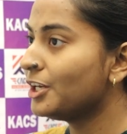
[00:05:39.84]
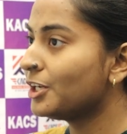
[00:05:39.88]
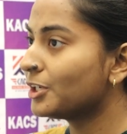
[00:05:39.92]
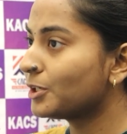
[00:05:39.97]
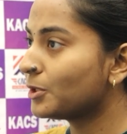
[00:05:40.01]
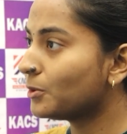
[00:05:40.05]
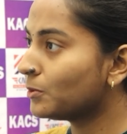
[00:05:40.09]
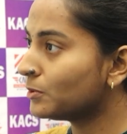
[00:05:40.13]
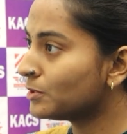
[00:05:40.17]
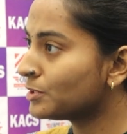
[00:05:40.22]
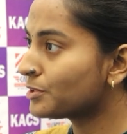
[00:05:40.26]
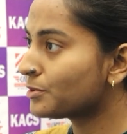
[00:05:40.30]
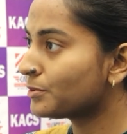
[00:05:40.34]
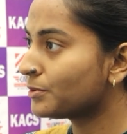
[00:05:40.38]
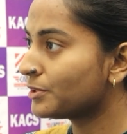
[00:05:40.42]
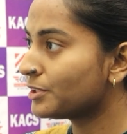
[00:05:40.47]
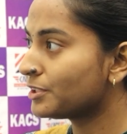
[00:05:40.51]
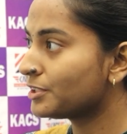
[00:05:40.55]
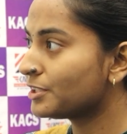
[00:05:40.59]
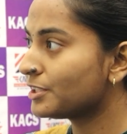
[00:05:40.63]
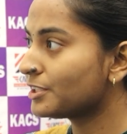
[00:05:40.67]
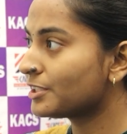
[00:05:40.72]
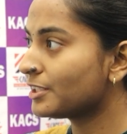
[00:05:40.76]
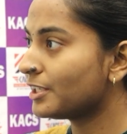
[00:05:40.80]
cold
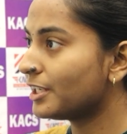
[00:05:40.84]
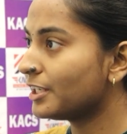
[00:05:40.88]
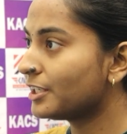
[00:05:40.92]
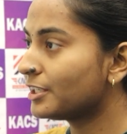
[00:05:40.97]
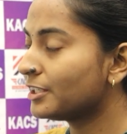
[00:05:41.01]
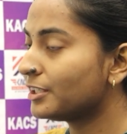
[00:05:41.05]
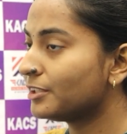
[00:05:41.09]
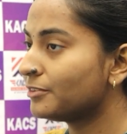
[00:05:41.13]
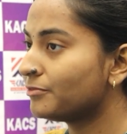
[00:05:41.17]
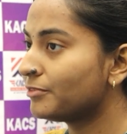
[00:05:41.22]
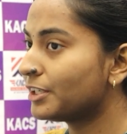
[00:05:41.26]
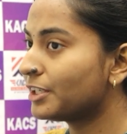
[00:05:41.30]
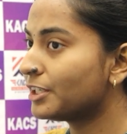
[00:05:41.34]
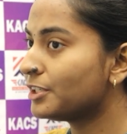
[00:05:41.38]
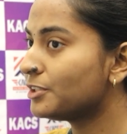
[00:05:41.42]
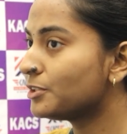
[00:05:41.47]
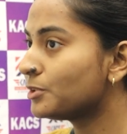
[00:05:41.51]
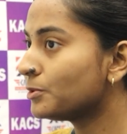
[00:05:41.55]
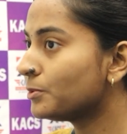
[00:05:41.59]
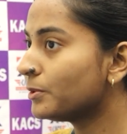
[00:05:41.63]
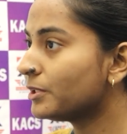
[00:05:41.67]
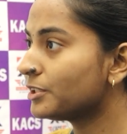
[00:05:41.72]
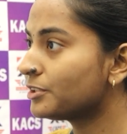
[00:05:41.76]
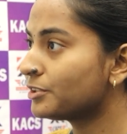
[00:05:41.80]
storages, like we can
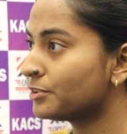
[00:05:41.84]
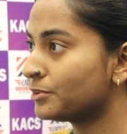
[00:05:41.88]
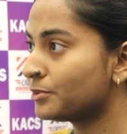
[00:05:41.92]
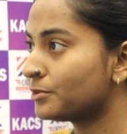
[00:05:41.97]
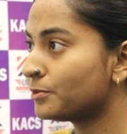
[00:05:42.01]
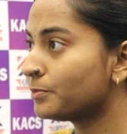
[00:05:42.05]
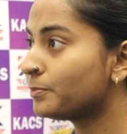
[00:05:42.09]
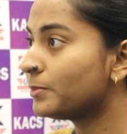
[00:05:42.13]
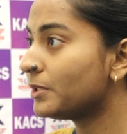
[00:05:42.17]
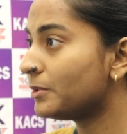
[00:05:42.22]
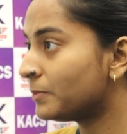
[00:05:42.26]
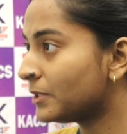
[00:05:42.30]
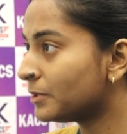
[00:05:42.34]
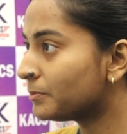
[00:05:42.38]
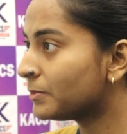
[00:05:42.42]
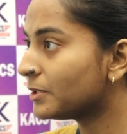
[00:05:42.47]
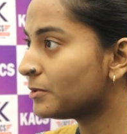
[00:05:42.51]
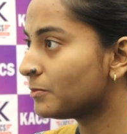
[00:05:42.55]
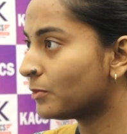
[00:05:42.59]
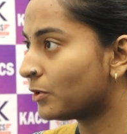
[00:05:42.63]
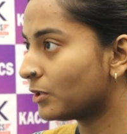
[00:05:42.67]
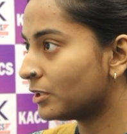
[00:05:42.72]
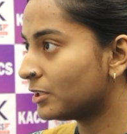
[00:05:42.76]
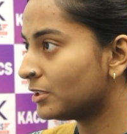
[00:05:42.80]
do it through
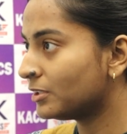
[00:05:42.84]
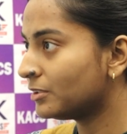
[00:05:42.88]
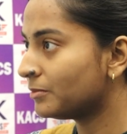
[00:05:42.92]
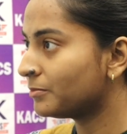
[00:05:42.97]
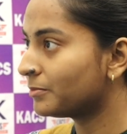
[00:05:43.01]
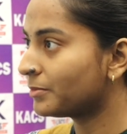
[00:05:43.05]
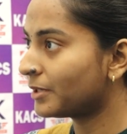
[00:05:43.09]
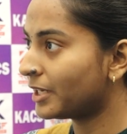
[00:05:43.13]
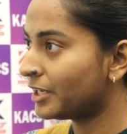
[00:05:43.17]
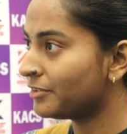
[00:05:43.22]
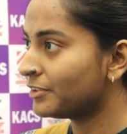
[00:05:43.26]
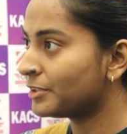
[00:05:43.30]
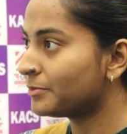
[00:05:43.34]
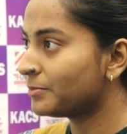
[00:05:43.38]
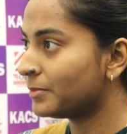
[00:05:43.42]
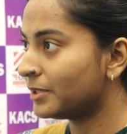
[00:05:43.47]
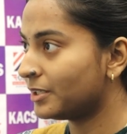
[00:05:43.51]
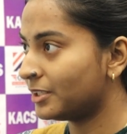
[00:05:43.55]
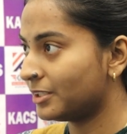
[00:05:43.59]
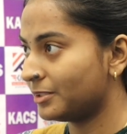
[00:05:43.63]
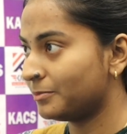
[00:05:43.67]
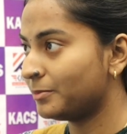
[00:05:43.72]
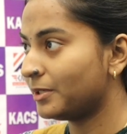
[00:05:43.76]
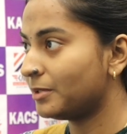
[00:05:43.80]
PPP model, private
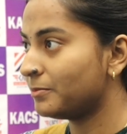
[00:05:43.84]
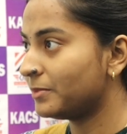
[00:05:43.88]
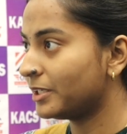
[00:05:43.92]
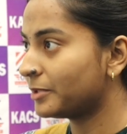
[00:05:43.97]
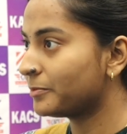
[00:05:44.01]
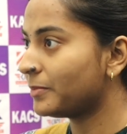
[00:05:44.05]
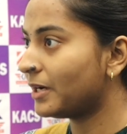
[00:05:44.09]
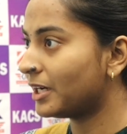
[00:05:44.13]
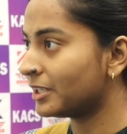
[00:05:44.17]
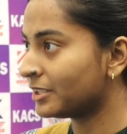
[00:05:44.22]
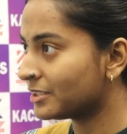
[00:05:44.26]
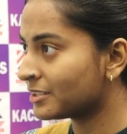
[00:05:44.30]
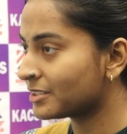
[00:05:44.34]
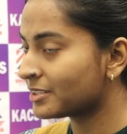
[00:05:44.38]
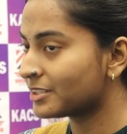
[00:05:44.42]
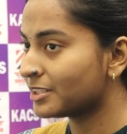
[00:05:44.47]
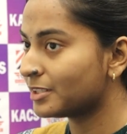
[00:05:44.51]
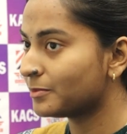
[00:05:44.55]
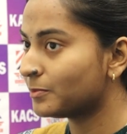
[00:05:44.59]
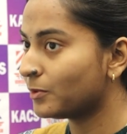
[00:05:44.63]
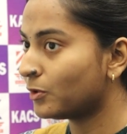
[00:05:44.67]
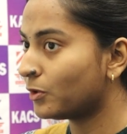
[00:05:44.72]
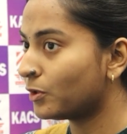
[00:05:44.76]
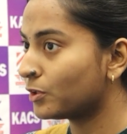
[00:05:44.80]
public
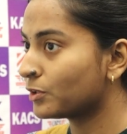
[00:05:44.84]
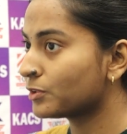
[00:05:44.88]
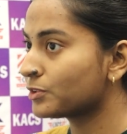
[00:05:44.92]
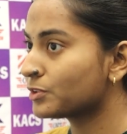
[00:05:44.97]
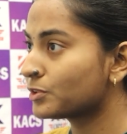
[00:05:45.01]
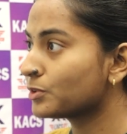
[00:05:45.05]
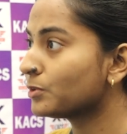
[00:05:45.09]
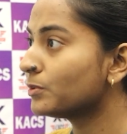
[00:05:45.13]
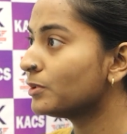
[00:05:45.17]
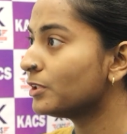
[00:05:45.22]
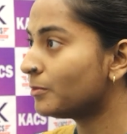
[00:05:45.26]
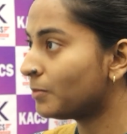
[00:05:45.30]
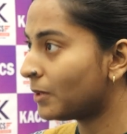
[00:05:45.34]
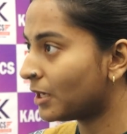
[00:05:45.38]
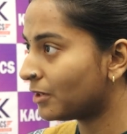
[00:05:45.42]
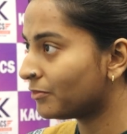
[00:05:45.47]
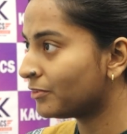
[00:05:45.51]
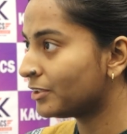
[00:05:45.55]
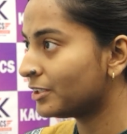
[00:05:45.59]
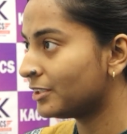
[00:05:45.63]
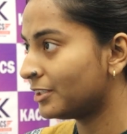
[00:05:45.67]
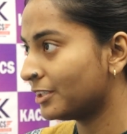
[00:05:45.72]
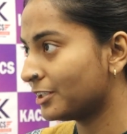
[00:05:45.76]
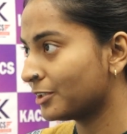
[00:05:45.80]
partnership, or solar
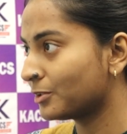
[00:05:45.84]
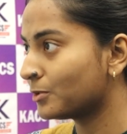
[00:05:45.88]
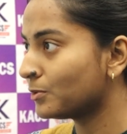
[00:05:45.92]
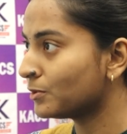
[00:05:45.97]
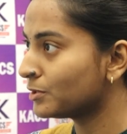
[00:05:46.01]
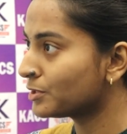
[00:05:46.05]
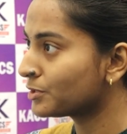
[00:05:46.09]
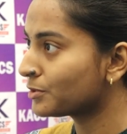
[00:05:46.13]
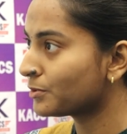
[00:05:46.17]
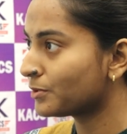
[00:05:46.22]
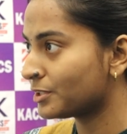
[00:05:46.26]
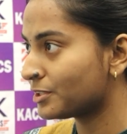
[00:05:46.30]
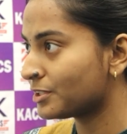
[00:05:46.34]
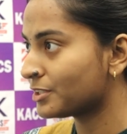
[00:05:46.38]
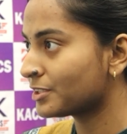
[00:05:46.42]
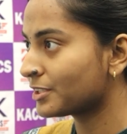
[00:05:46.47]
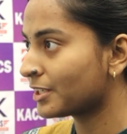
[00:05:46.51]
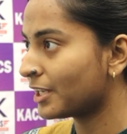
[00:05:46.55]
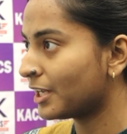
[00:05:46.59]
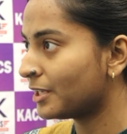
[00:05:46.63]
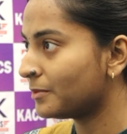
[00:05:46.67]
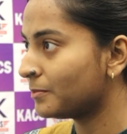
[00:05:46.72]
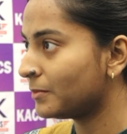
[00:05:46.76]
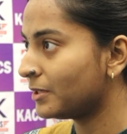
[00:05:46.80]
powered cold
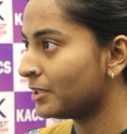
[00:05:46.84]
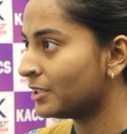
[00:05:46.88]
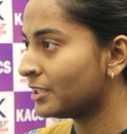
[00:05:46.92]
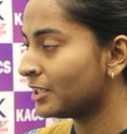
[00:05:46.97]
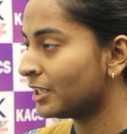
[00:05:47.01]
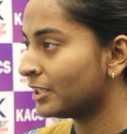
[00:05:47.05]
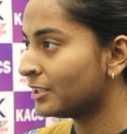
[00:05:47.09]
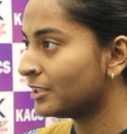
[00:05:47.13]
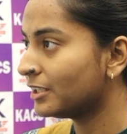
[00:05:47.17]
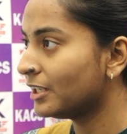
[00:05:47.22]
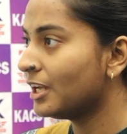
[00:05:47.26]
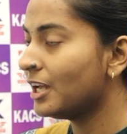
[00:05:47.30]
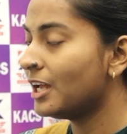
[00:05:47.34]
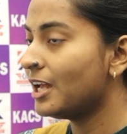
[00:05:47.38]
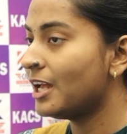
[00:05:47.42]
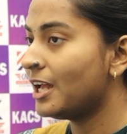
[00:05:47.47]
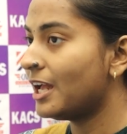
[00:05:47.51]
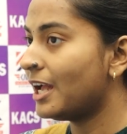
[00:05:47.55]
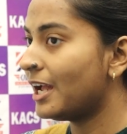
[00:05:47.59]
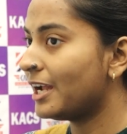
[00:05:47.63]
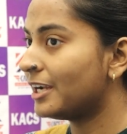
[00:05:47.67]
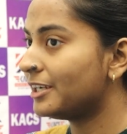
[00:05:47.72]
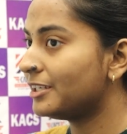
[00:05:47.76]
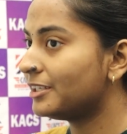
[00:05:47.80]
storages can be done,
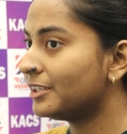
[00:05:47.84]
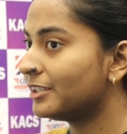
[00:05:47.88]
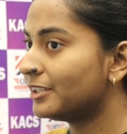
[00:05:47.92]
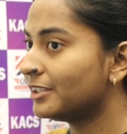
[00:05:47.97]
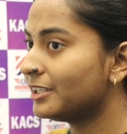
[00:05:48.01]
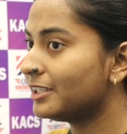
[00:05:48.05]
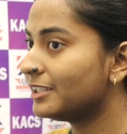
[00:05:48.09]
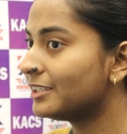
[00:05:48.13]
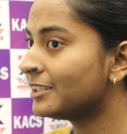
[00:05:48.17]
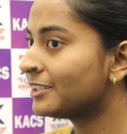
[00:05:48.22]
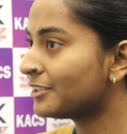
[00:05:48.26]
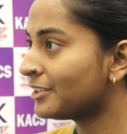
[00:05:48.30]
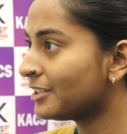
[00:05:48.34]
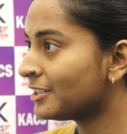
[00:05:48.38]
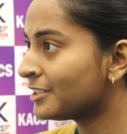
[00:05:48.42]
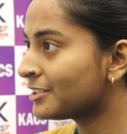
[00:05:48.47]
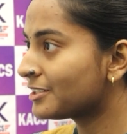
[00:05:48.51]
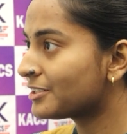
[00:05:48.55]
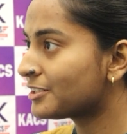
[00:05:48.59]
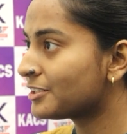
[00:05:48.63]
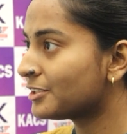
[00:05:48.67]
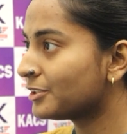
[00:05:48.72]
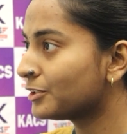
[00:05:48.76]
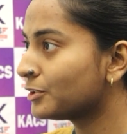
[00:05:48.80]
and
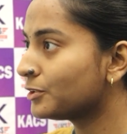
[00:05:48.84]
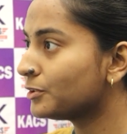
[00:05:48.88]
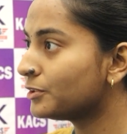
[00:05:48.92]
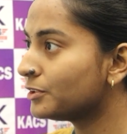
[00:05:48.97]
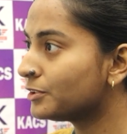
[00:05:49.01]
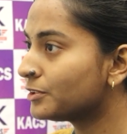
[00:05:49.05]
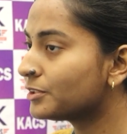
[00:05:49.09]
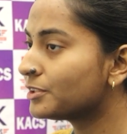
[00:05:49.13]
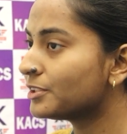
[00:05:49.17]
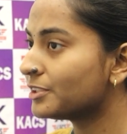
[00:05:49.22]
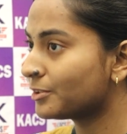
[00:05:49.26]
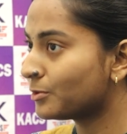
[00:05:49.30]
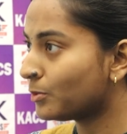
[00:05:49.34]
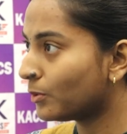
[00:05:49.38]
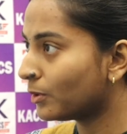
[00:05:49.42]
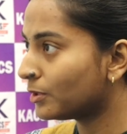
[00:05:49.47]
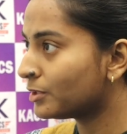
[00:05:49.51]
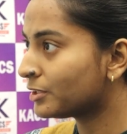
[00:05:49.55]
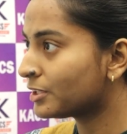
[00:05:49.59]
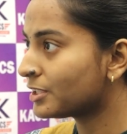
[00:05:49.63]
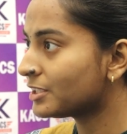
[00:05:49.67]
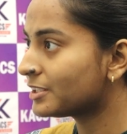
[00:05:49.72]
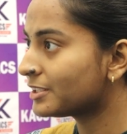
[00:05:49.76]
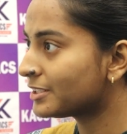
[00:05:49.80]
increased good
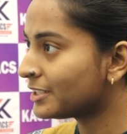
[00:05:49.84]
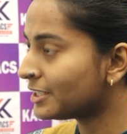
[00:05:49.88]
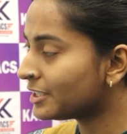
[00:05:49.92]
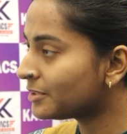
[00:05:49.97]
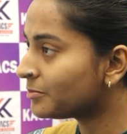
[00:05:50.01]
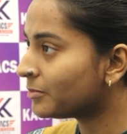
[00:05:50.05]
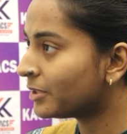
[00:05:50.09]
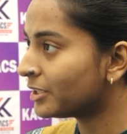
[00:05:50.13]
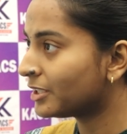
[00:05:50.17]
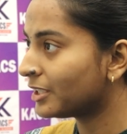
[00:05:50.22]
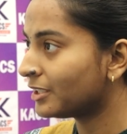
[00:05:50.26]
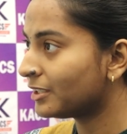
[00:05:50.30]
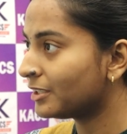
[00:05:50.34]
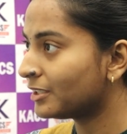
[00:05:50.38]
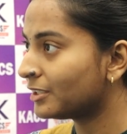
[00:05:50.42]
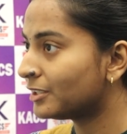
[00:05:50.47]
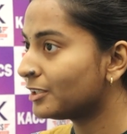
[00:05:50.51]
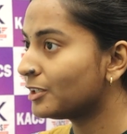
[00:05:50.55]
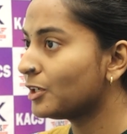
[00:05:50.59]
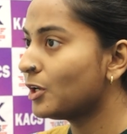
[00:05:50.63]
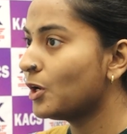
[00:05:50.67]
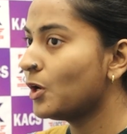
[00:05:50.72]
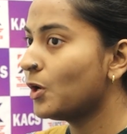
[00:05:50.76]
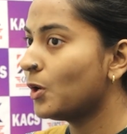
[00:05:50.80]
quality seed
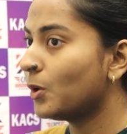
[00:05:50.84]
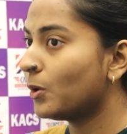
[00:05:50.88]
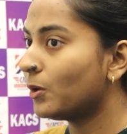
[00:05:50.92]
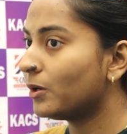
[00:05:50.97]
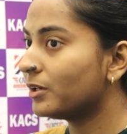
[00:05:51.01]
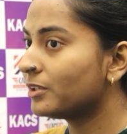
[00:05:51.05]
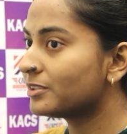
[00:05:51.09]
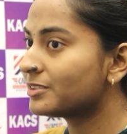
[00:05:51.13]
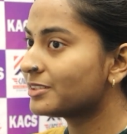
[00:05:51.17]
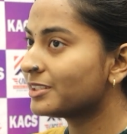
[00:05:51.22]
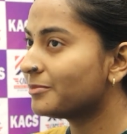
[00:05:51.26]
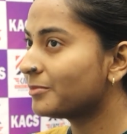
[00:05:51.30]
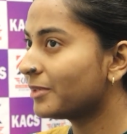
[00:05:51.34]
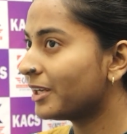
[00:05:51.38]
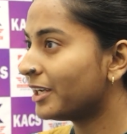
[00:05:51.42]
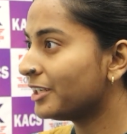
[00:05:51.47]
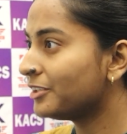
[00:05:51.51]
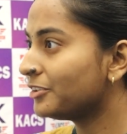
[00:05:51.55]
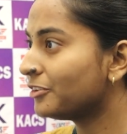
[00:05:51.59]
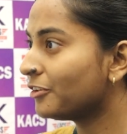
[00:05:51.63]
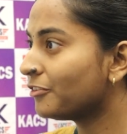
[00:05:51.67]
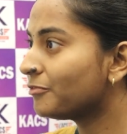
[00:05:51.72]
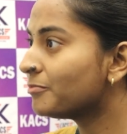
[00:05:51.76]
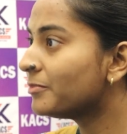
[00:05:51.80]
material, or some
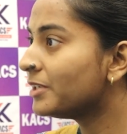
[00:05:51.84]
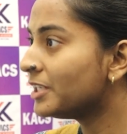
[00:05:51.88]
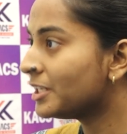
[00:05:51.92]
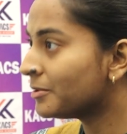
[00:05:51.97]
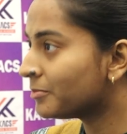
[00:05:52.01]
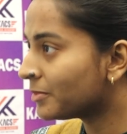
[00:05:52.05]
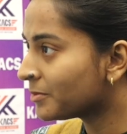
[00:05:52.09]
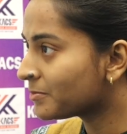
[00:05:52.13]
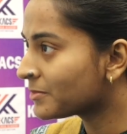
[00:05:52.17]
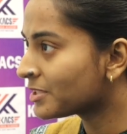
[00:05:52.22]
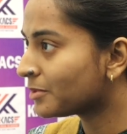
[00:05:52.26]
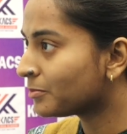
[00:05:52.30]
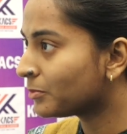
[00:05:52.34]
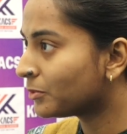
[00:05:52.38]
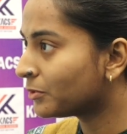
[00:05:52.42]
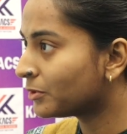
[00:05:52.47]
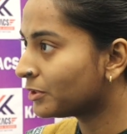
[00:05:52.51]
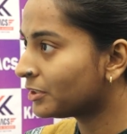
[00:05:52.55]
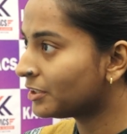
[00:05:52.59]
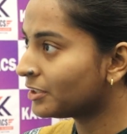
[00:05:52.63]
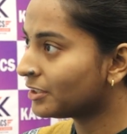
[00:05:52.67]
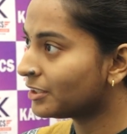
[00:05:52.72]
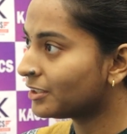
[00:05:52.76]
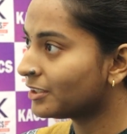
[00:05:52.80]
kind of minimum
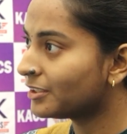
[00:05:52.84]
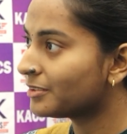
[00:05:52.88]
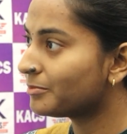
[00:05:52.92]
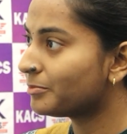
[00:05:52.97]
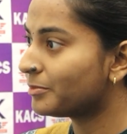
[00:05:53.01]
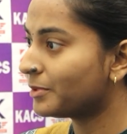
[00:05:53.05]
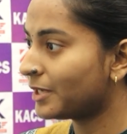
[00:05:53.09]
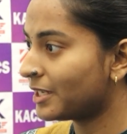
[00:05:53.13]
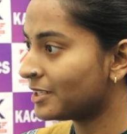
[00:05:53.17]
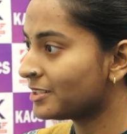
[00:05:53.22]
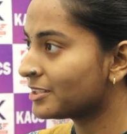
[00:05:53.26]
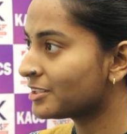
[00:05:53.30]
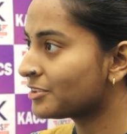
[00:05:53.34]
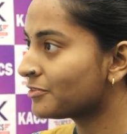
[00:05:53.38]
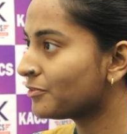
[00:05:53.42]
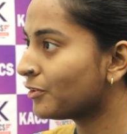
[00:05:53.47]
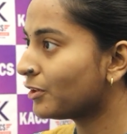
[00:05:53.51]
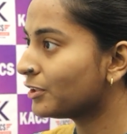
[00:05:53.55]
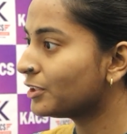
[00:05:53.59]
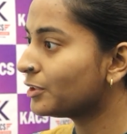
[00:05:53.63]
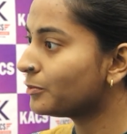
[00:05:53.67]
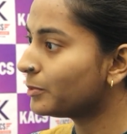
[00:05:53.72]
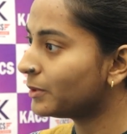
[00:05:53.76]
support prices for the